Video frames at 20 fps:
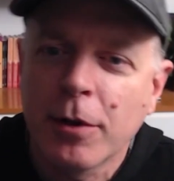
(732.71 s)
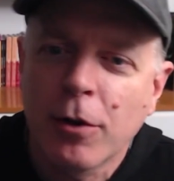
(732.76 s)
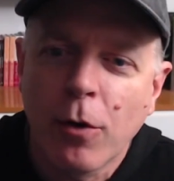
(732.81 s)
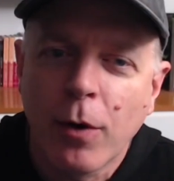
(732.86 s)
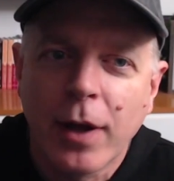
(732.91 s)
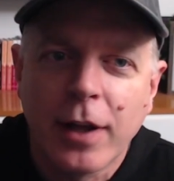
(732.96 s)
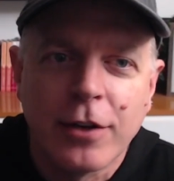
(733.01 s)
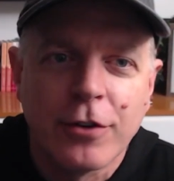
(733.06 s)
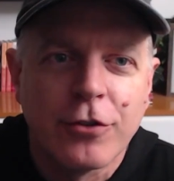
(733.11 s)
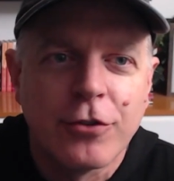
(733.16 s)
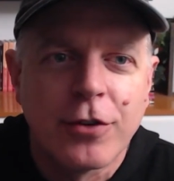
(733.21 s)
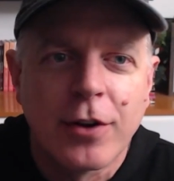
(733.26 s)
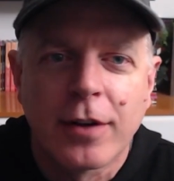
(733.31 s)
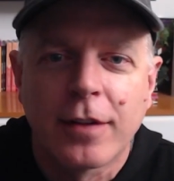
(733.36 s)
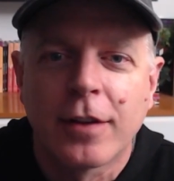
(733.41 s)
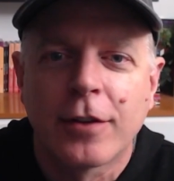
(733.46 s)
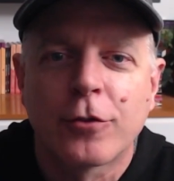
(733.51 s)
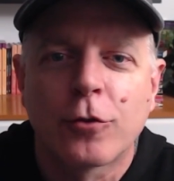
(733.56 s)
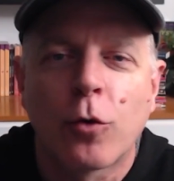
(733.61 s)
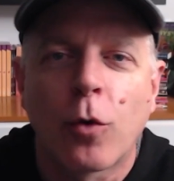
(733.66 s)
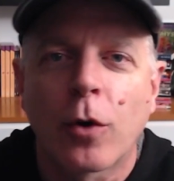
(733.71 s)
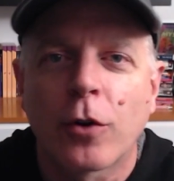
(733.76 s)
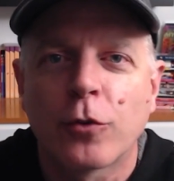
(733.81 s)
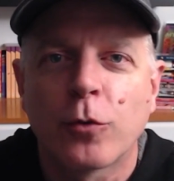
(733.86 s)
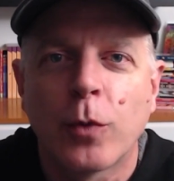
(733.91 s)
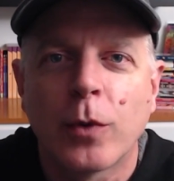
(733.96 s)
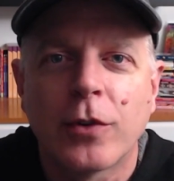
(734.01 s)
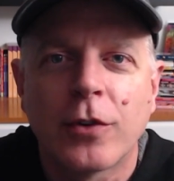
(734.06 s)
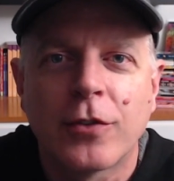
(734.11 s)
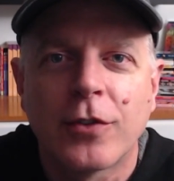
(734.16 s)
go ahead and share this
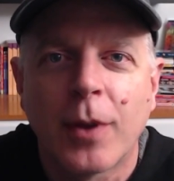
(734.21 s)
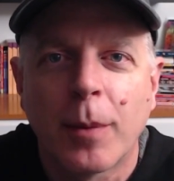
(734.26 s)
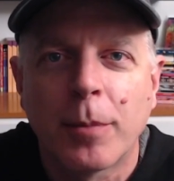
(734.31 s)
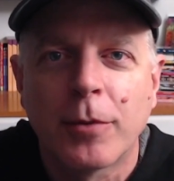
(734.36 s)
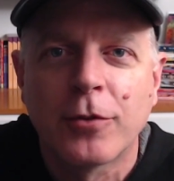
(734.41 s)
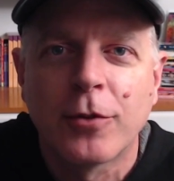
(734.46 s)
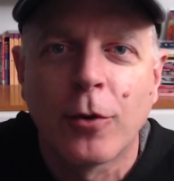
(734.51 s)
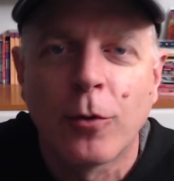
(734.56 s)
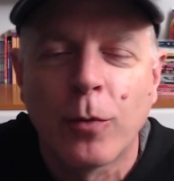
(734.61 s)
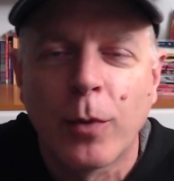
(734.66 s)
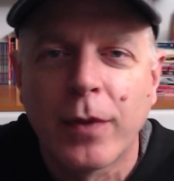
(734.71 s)
Course Wizards episode